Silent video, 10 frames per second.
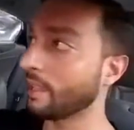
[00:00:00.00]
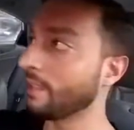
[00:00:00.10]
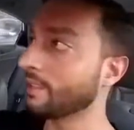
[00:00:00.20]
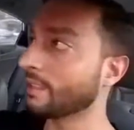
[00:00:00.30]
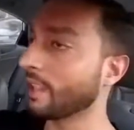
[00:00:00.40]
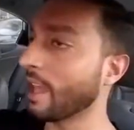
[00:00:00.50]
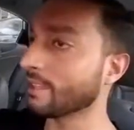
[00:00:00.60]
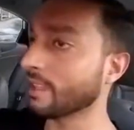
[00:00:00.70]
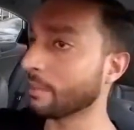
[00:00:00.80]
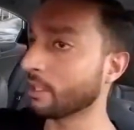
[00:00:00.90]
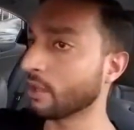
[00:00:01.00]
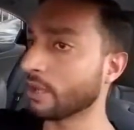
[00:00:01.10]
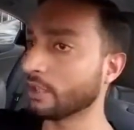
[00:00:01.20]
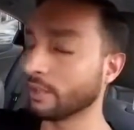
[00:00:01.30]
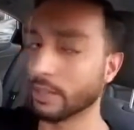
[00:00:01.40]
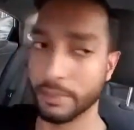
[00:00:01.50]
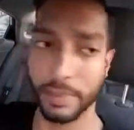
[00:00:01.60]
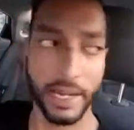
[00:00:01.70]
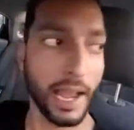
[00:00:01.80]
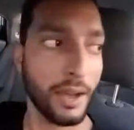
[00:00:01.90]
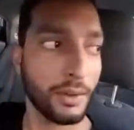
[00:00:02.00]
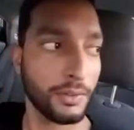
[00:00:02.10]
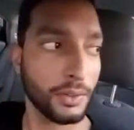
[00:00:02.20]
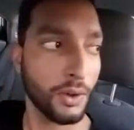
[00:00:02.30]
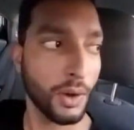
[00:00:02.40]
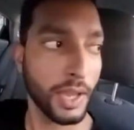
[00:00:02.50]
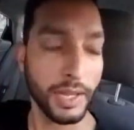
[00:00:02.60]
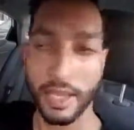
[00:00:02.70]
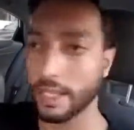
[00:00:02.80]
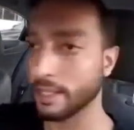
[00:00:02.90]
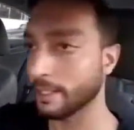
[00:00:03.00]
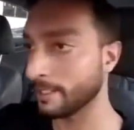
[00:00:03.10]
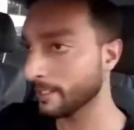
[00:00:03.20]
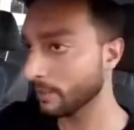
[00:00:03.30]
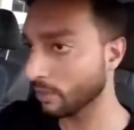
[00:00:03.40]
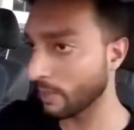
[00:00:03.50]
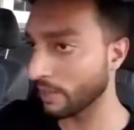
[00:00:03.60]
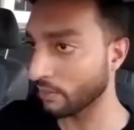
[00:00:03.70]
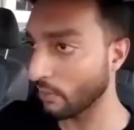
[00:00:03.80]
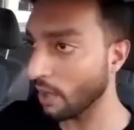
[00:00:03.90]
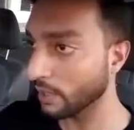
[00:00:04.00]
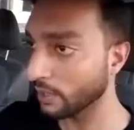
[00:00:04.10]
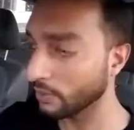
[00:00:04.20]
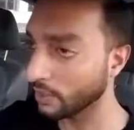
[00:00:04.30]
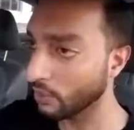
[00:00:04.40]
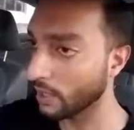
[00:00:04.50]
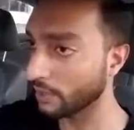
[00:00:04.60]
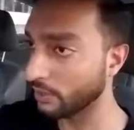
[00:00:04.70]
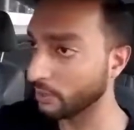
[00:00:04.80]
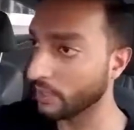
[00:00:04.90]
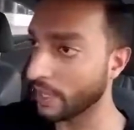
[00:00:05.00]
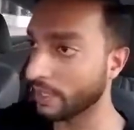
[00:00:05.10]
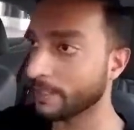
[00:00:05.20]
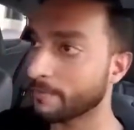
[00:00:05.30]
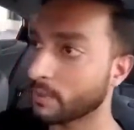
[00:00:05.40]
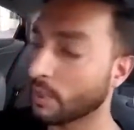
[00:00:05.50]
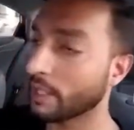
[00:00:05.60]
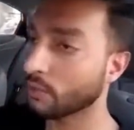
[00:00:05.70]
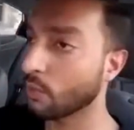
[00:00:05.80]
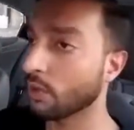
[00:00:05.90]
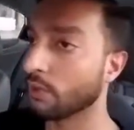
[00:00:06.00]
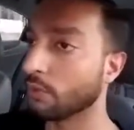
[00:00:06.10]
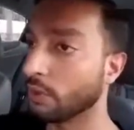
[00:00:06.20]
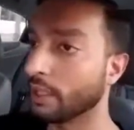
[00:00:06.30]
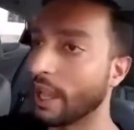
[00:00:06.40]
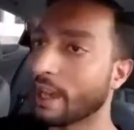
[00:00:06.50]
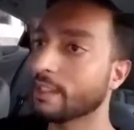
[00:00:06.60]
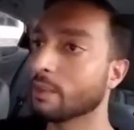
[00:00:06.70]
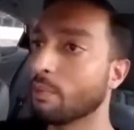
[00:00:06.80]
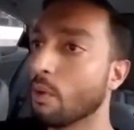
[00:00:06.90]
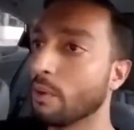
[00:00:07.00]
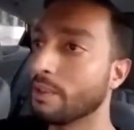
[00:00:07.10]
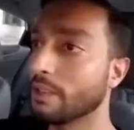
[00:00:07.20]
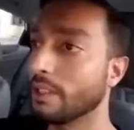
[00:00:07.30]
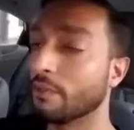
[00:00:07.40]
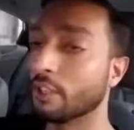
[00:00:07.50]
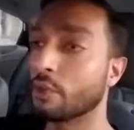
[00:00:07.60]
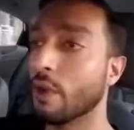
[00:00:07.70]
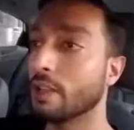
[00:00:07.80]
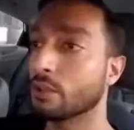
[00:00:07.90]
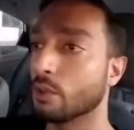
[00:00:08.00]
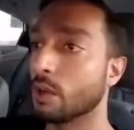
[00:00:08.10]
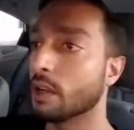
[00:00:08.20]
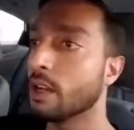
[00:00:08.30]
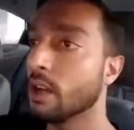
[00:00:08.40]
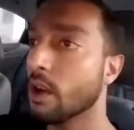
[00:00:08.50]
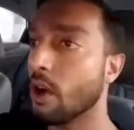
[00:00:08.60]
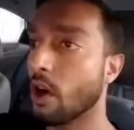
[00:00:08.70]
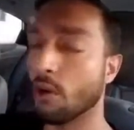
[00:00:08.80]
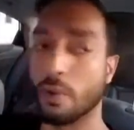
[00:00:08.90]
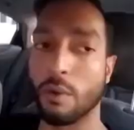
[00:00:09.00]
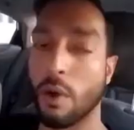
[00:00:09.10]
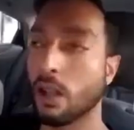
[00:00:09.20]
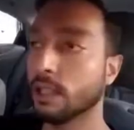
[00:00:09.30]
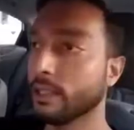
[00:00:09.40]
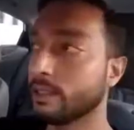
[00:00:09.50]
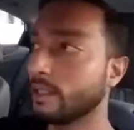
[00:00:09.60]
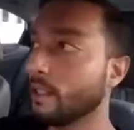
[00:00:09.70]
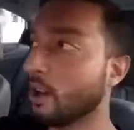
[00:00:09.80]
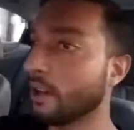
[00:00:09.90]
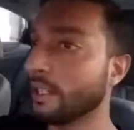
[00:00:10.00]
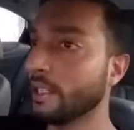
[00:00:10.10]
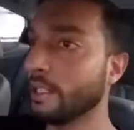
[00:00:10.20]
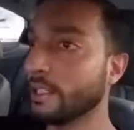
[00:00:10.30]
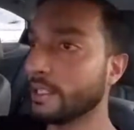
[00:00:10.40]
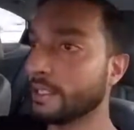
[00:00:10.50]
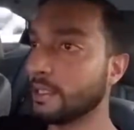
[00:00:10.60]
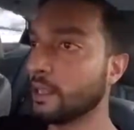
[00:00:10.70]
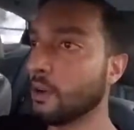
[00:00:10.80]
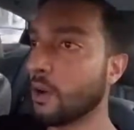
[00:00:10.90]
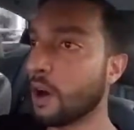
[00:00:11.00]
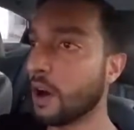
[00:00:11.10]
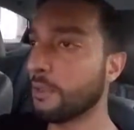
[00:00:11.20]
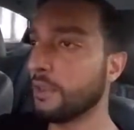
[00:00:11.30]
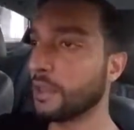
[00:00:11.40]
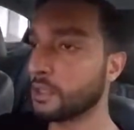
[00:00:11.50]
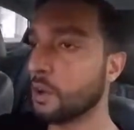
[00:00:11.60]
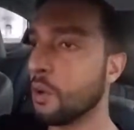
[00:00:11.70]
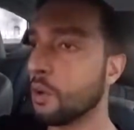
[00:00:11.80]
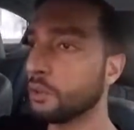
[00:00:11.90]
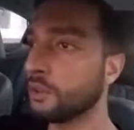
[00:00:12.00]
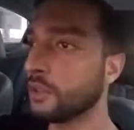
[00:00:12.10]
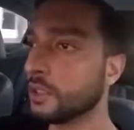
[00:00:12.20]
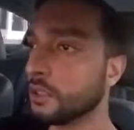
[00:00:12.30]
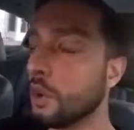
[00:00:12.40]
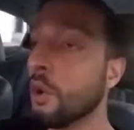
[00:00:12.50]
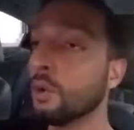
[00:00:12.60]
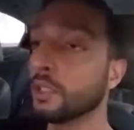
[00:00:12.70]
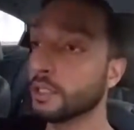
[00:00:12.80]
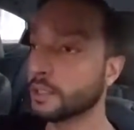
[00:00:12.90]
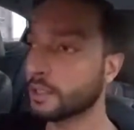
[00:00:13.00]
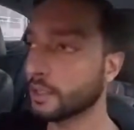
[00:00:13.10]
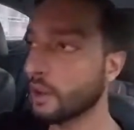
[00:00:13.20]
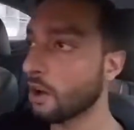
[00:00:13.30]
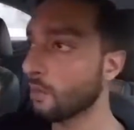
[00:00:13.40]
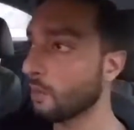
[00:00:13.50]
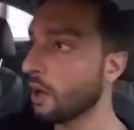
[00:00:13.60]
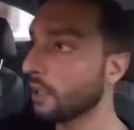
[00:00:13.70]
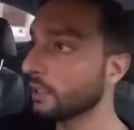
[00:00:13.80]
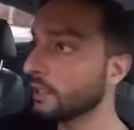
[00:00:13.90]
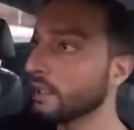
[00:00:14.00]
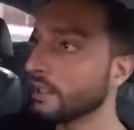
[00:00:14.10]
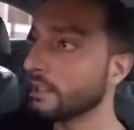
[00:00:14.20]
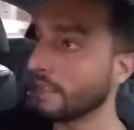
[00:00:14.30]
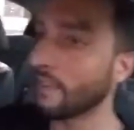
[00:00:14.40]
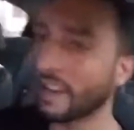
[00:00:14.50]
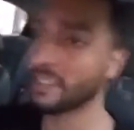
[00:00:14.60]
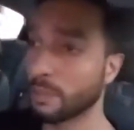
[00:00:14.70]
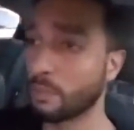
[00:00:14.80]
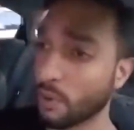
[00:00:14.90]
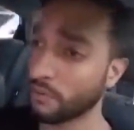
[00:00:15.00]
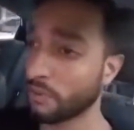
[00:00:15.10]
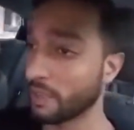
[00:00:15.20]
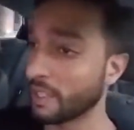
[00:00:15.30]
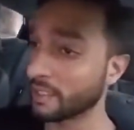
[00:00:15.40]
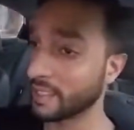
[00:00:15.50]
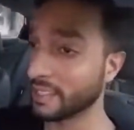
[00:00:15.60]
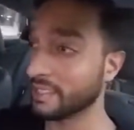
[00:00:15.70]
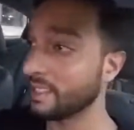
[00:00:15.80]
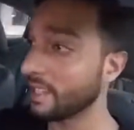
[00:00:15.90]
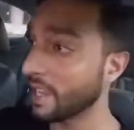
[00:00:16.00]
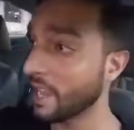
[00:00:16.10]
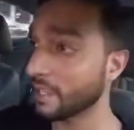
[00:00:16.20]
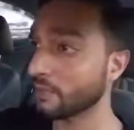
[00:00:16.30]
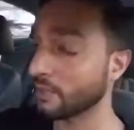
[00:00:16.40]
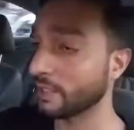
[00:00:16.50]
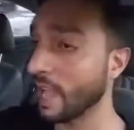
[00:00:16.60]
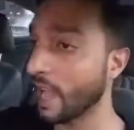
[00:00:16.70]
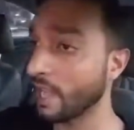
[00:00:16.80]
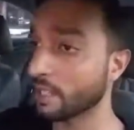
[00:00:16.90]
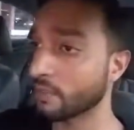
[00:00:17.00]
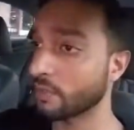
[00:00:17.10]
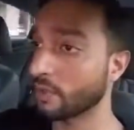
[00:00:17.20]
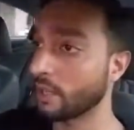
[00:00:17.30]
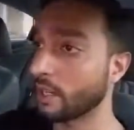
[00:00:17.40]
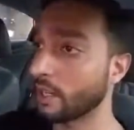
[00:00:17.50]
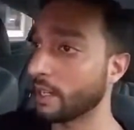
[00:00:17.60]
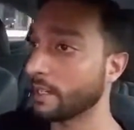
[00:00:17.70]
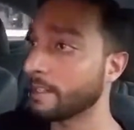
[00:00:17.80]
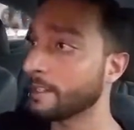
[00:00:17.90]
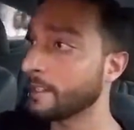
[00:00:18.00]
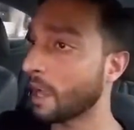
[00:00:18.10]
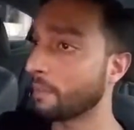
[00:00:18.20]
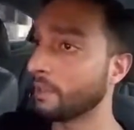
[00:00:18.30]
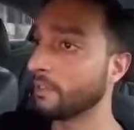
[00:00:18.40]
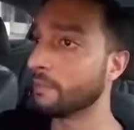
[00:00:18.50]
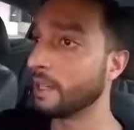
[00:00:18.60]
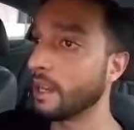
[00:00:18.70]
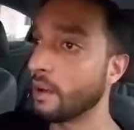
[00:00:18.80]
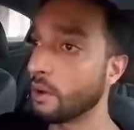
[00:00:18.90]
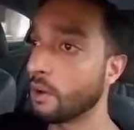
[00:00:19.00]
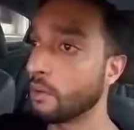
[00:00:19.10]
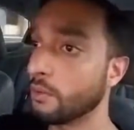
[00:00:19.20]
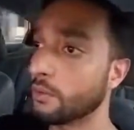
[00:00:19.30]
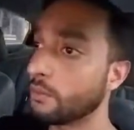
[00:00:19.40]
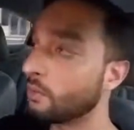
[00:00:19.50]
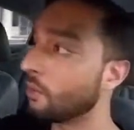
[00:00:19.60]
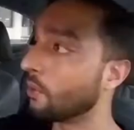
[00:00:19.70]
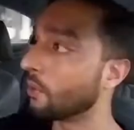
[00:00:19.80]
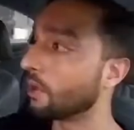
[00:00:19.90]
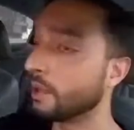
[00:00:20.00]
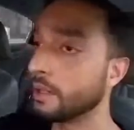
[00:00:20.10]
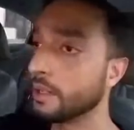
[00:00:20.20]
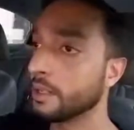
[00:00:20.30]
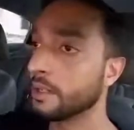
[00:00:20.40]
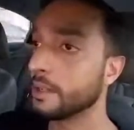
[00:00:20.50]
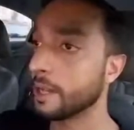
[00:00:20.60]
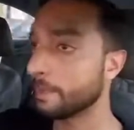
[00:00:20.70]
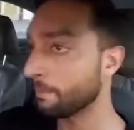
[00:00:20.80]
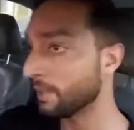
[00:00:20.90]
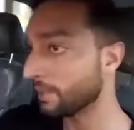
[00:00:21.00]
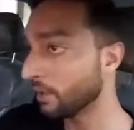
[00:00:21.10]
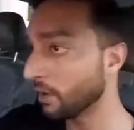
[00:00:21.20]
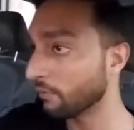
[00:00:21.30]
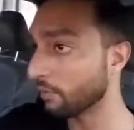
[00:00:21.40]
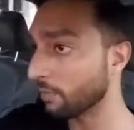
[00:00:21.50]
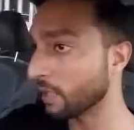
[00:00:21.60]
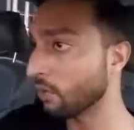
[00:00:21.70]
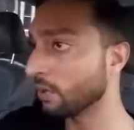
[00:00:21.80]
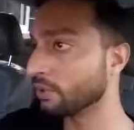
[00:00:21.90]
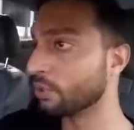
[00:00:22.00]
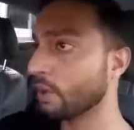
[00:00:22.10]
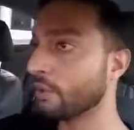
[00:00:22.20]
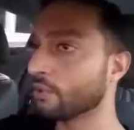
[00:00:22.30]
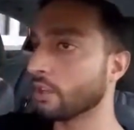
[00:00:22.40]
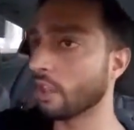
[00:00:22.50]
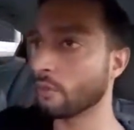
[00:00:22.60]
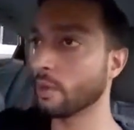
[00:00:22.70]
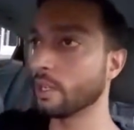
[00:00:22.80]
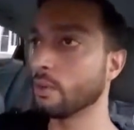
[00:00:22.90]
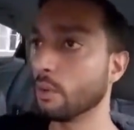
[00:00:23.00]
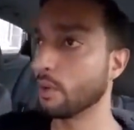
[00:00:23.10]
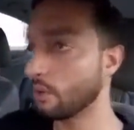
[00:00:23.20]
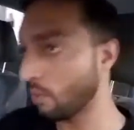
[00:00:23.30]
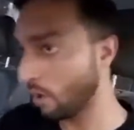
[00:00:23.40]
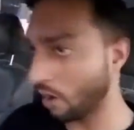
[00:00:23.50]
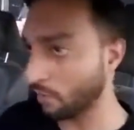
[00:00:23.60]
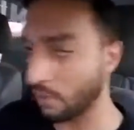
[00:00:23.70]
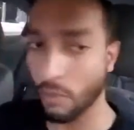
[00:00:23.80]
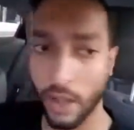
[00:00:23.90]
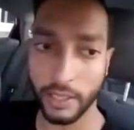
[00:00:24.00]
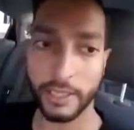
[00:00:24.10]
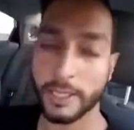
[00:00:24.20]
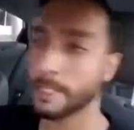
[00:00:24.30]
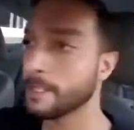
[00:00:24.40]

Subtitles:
least the last time I tried to do it. But now, if you go ahead and go to My Ether Wallet, you can go ahead and do that. So that's wonderful. They added support recently for Trezor hardware wallet, Trezor. I believe that's the oldest hardware wallet. They've added support for things like Zcash, for Dash, for I believe Monero, for Ethereum, for Bitcoin. So Trezor is another really cool hardware wallet.